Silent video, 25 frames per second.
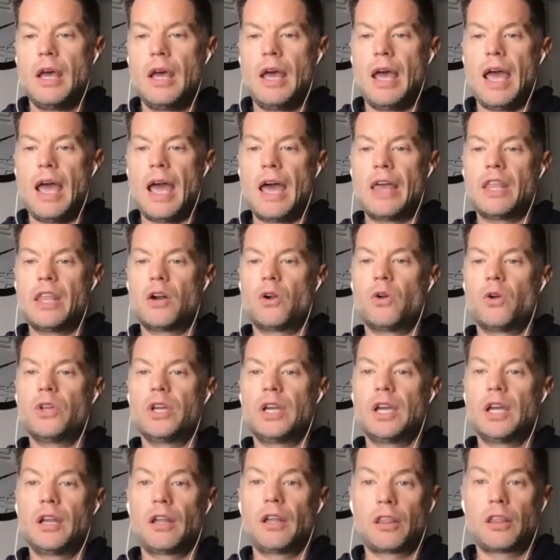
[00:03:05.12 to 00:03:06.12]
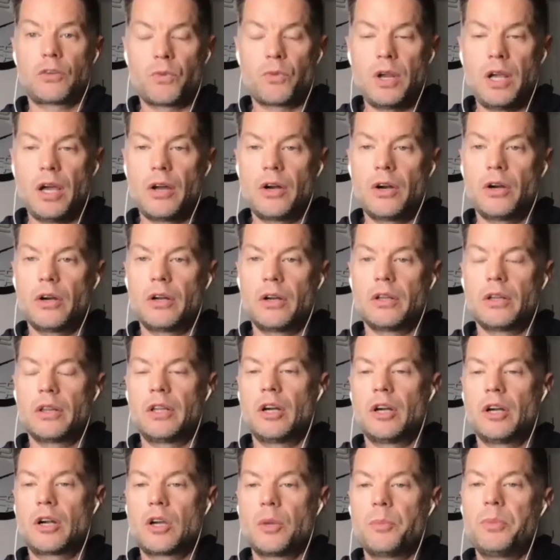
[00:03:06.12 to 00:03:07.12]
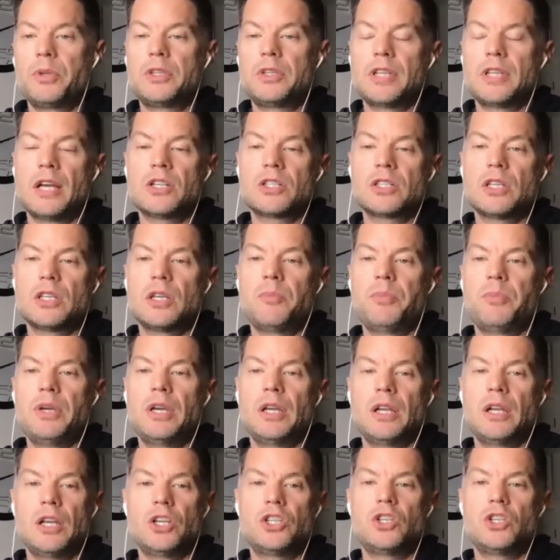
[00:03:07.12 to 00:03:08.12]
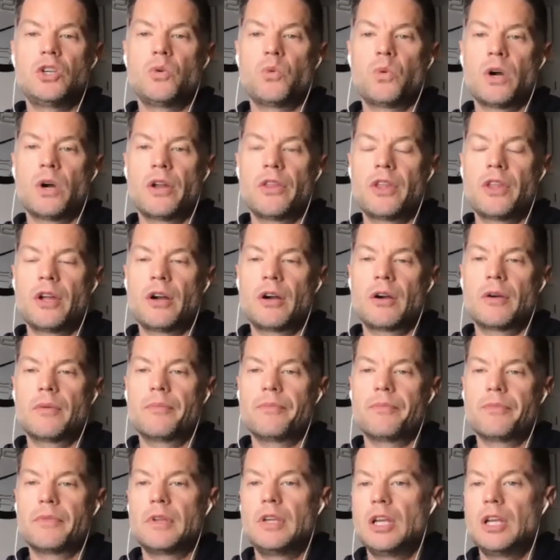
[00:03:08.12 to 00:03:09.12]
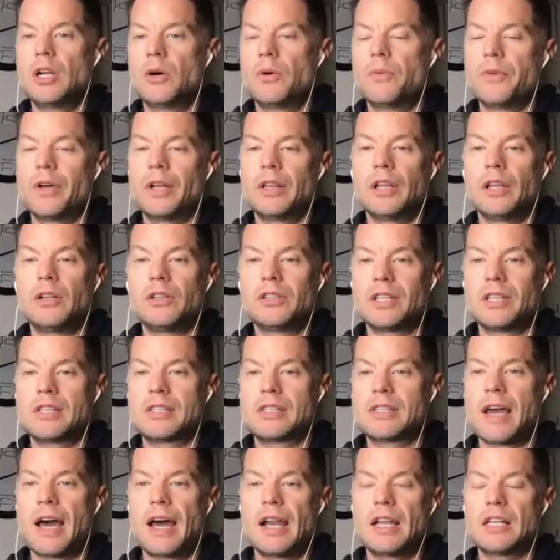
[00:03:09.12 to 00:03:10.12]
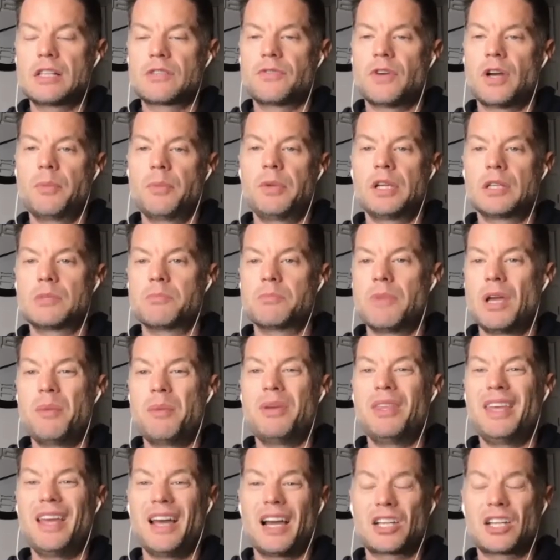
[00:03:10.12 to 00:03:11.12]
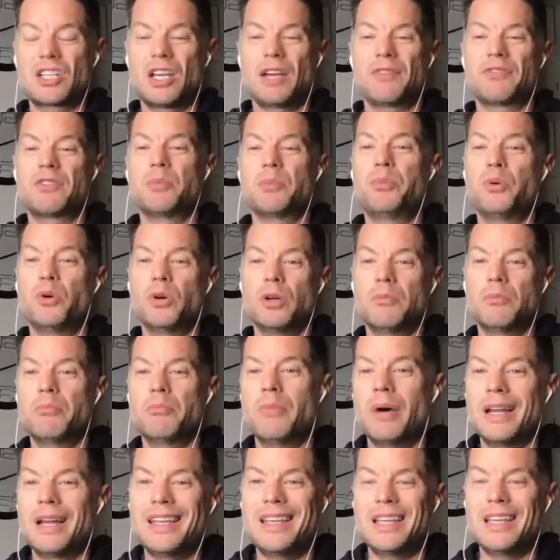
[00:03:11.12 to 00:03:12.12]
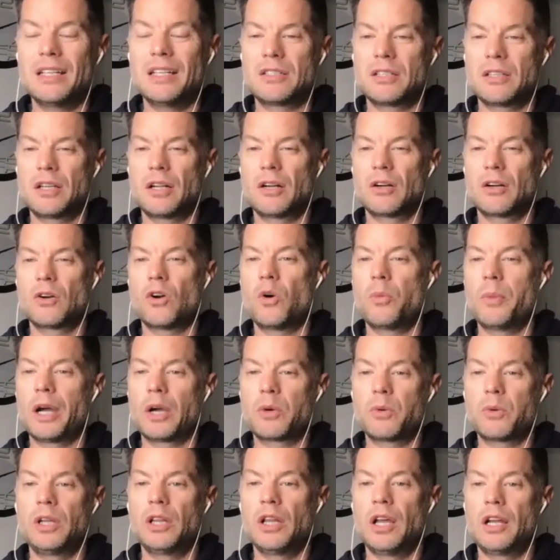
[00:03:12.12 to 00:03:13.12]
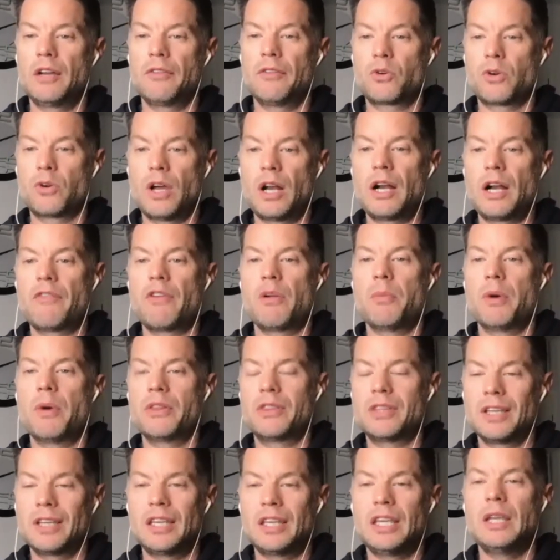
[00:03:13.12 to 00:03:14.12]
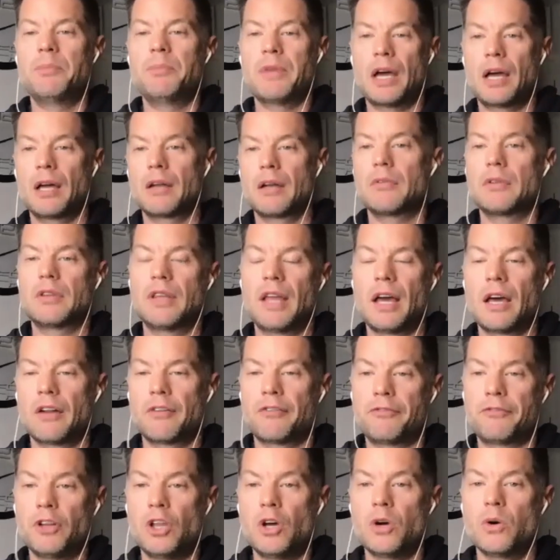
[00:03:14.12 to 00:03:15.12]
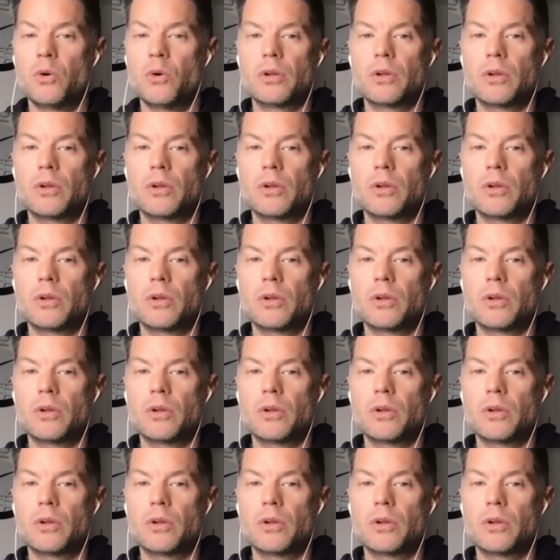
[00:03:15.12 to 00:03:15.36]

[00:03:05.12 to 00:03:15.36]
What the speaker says: and they're only getting 300, there could potentially be an issue where they're, you know, a little dissatisfied because maybe they actually have to put money into their home equity line of credit every month to keep that afloat.